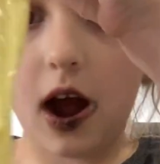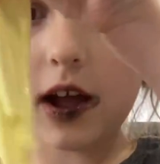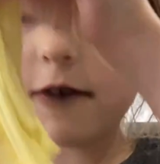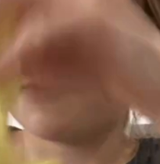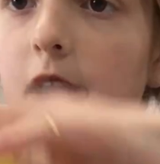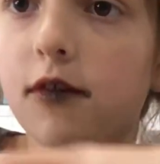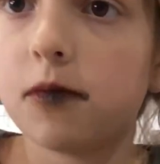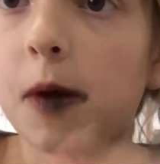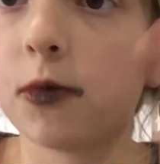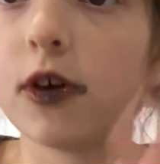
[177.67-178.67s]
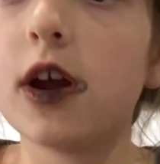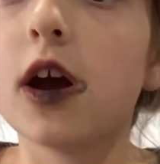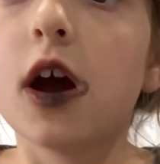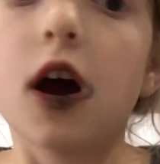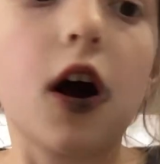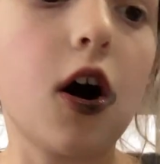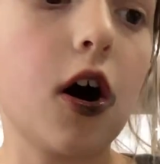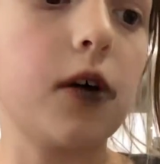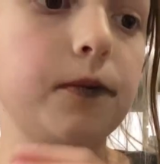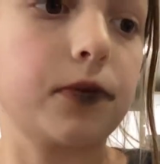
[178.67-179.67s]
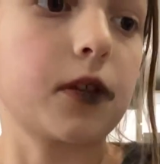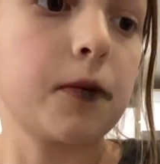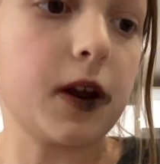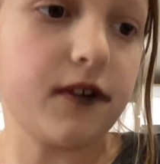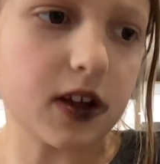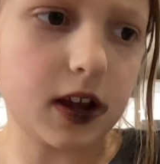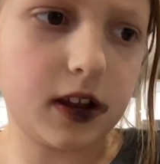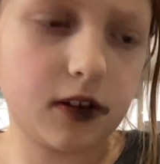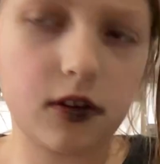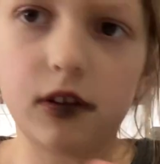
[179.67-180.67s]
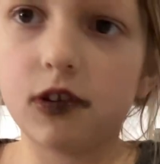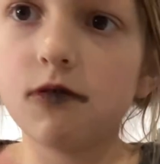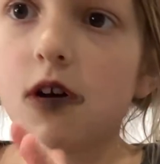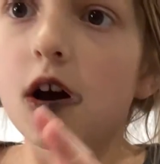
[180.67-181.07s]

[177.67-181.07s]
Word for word: I have bad memory, um, but I think I did tell you.